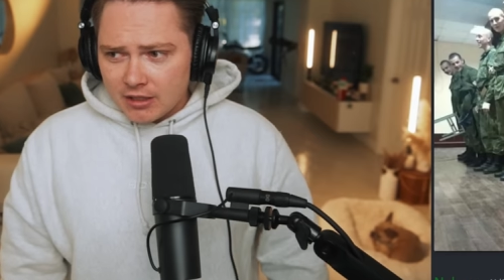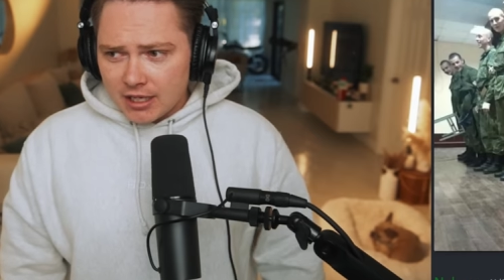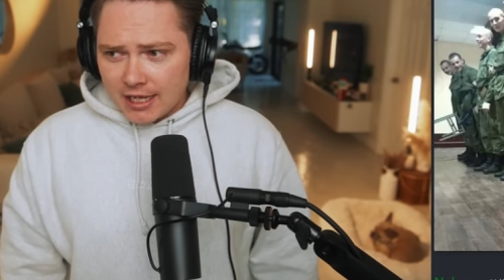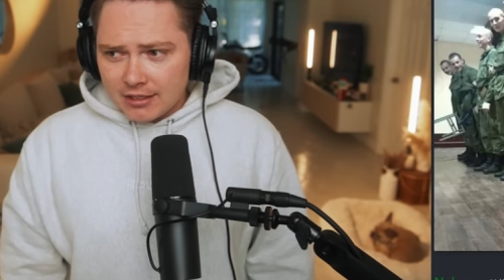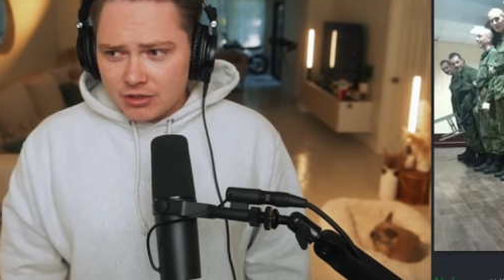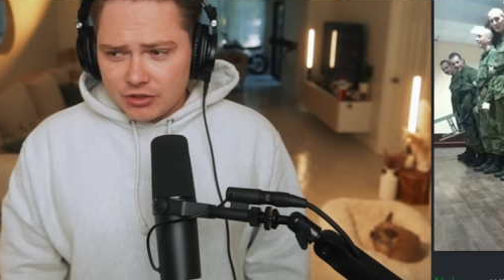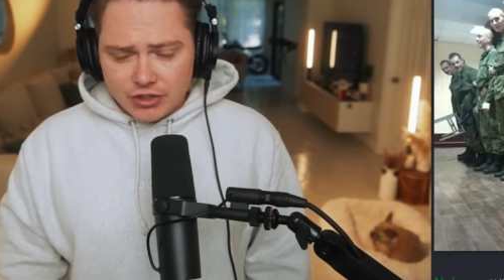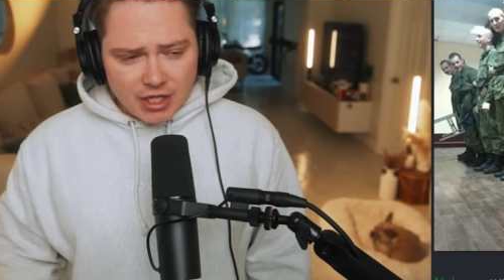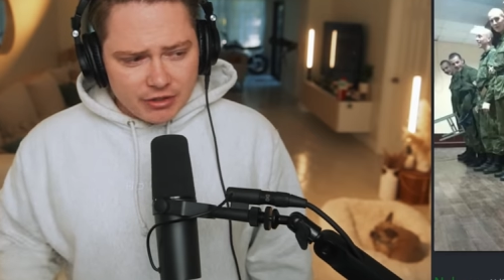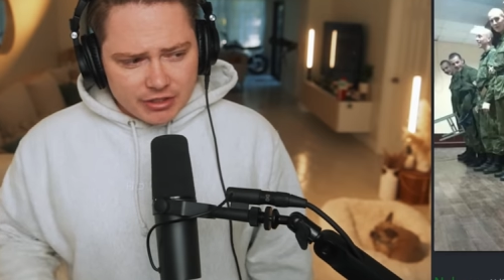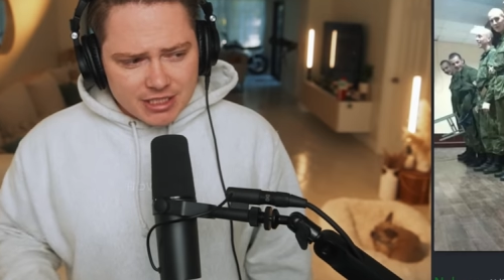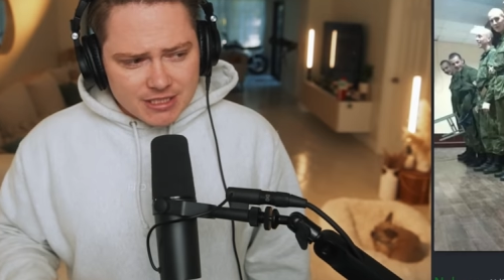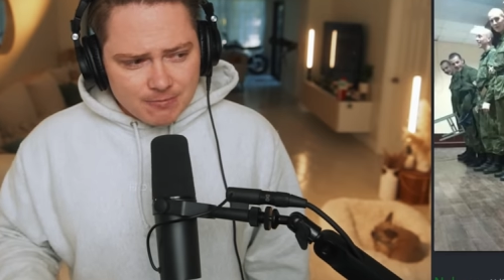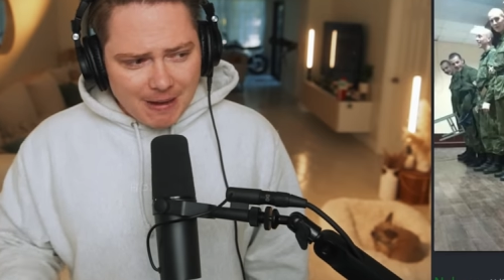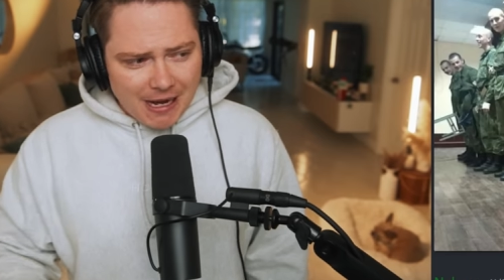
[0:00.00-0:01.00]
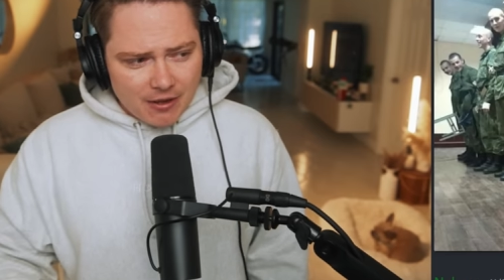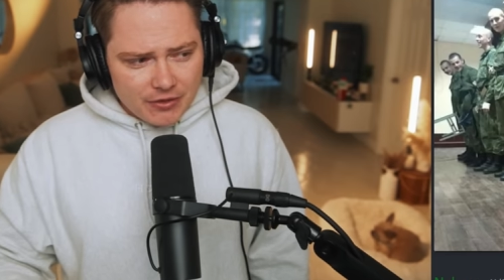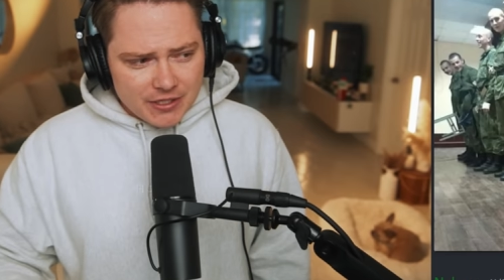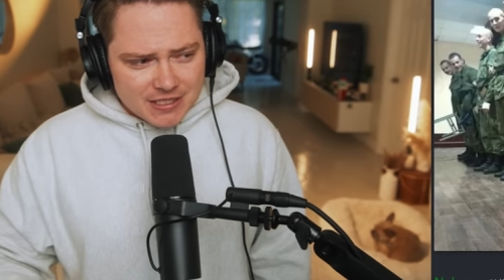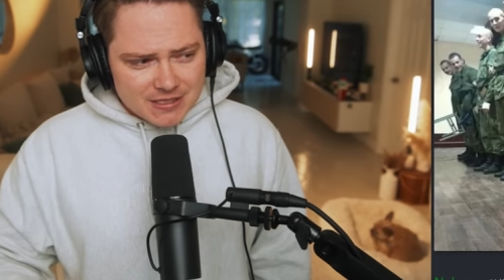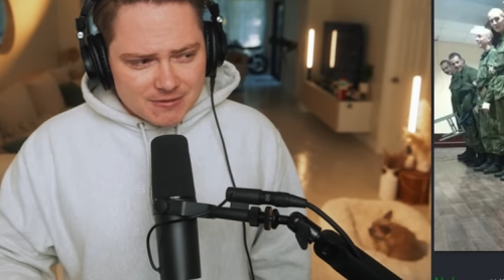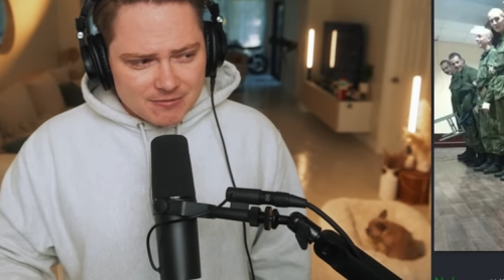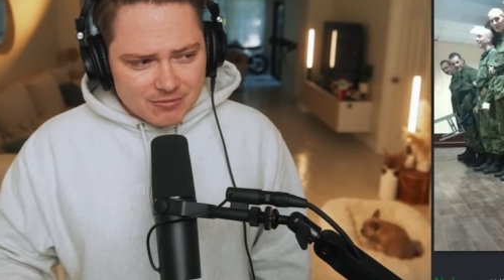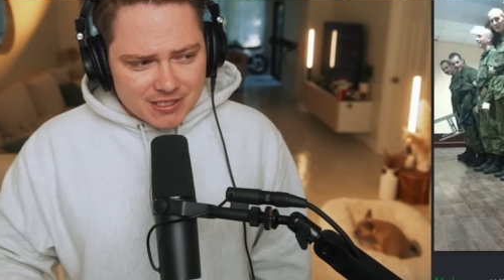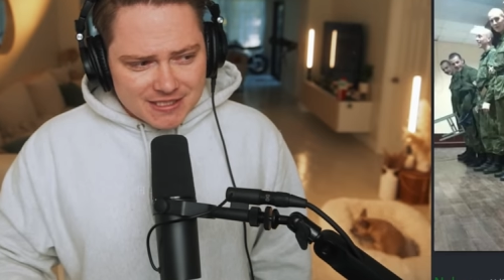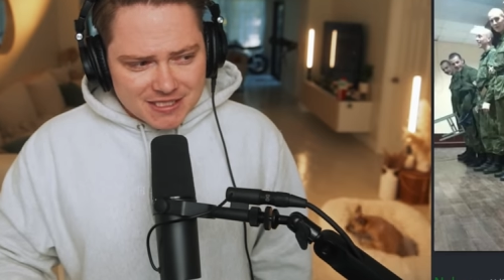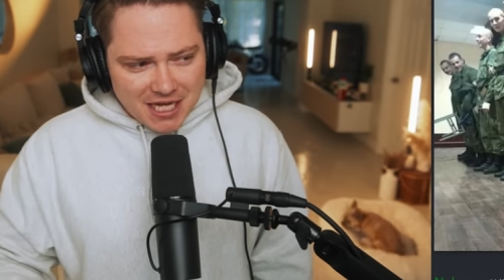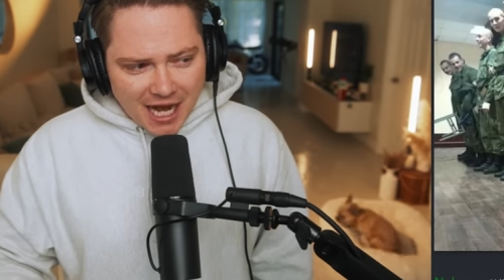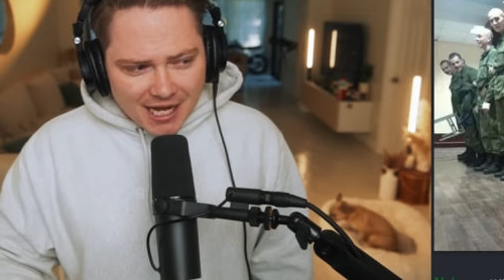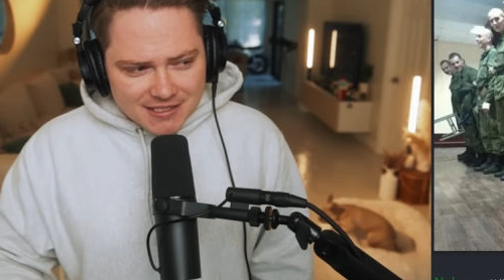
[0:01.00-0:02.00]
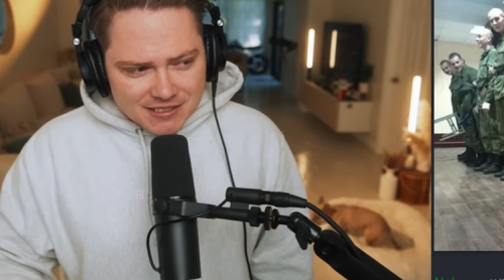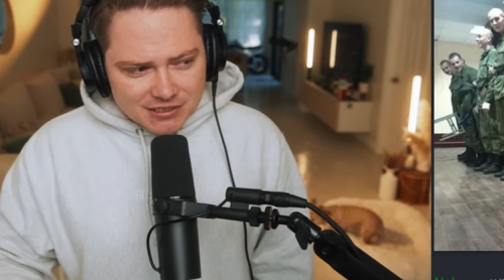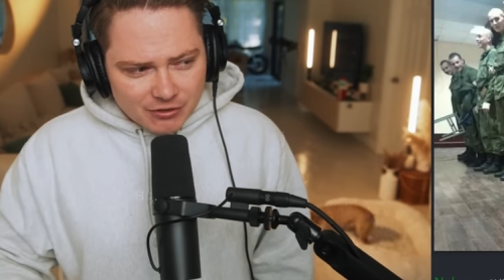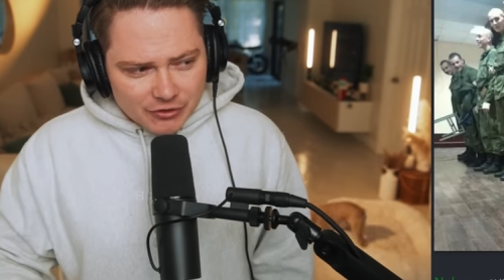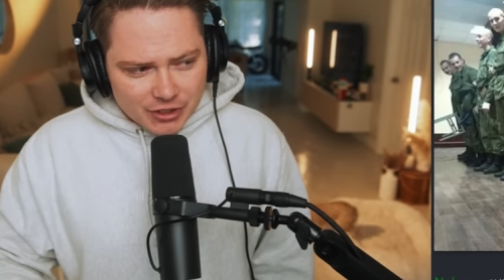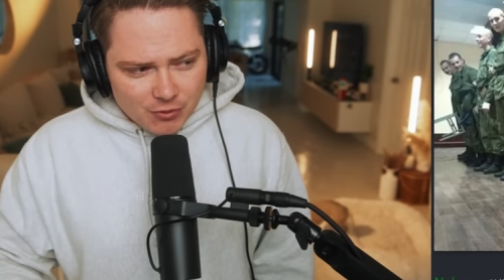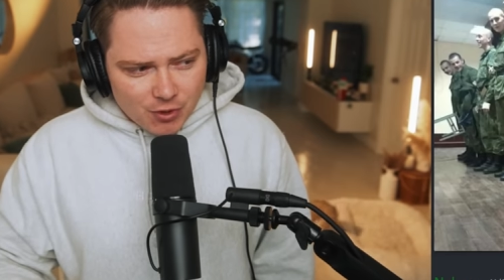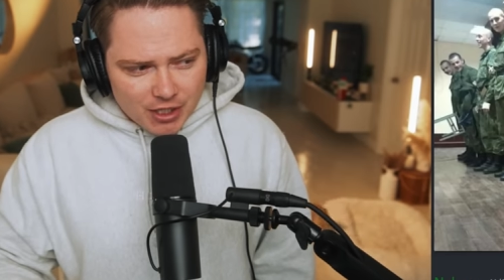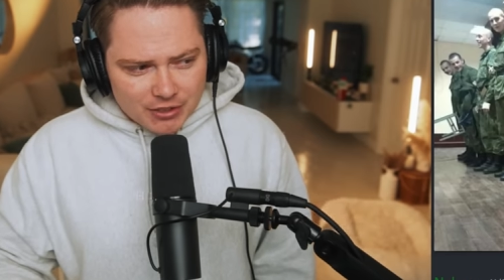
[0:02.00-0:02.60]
and this ma this, this cat's the only one